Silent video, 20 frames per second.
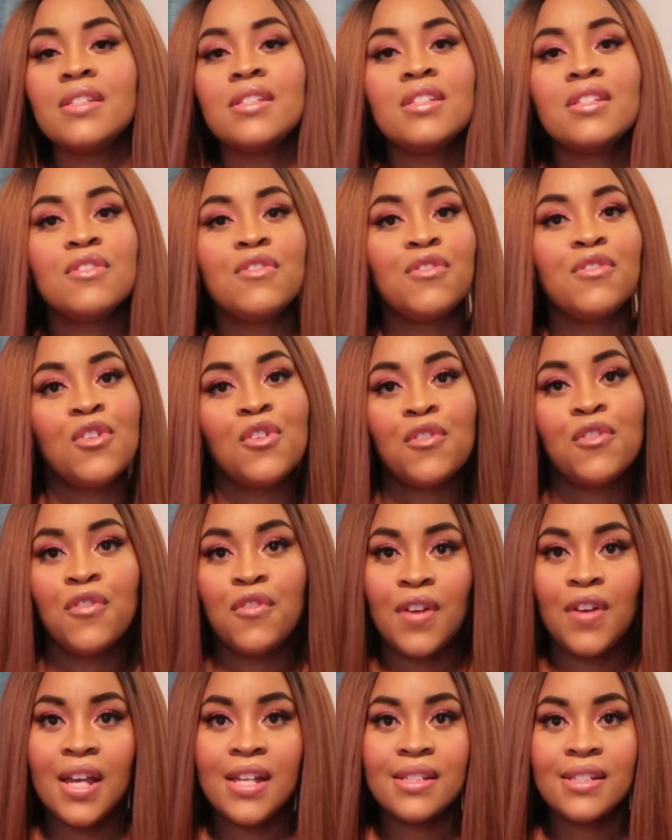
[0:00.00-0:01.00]
the full
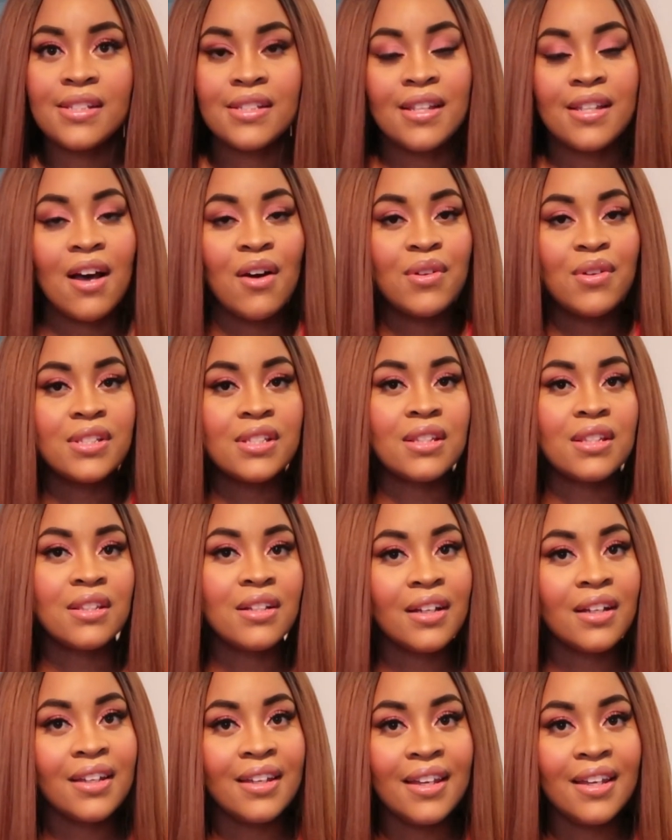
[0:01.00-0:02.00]
face. This is how it's
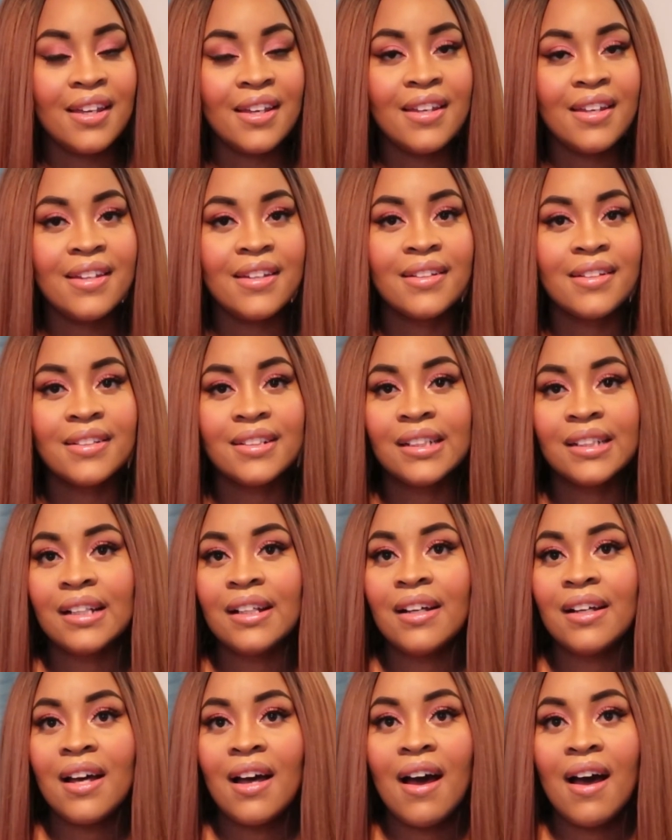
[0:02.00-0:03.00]
looking.
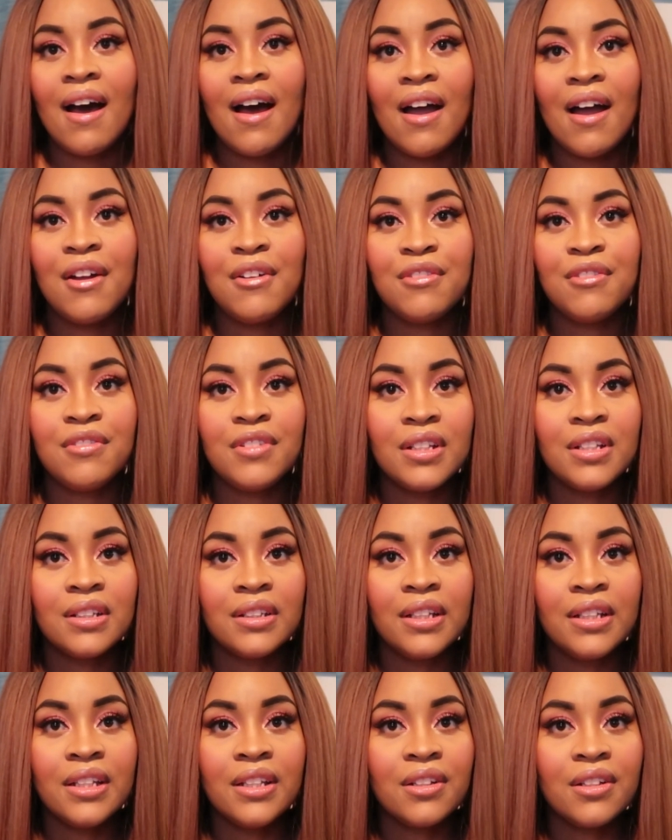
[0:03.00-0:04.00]
I'm
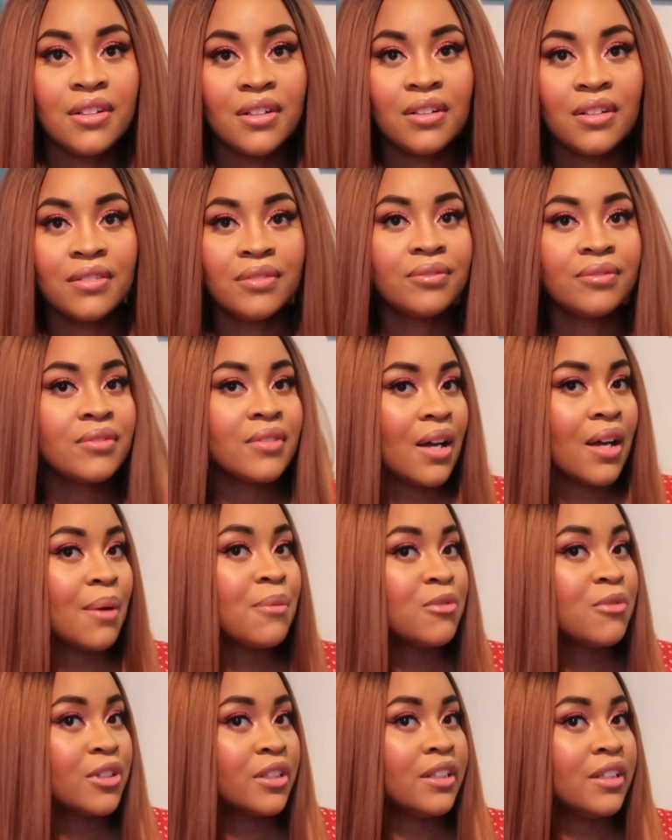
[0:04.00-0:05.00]
really
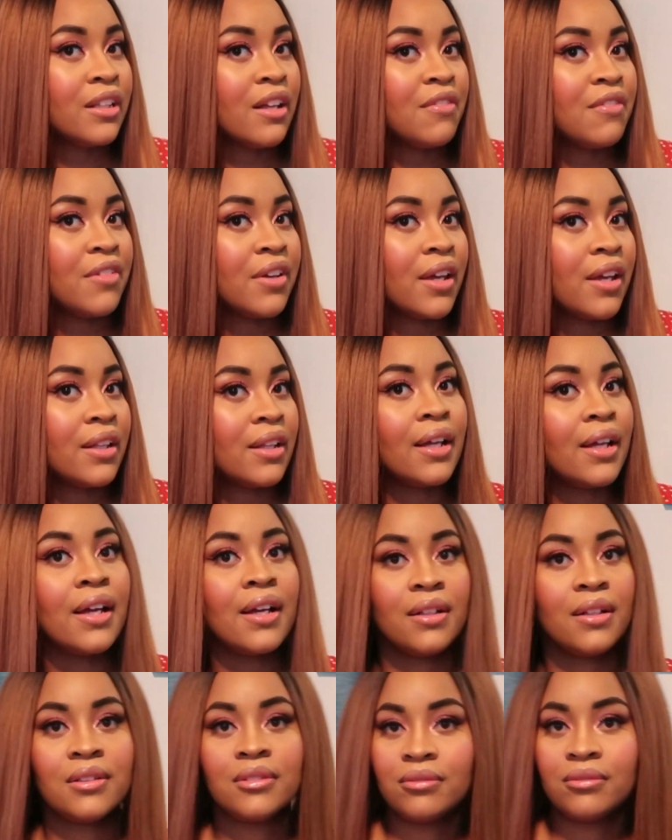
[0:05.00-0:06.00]
loving it, like
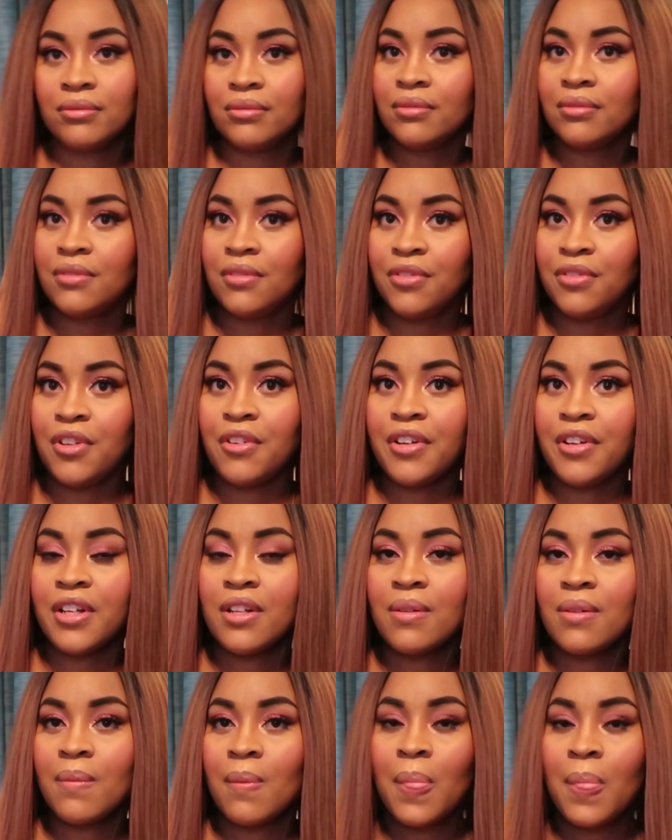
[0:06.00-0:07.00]
for real.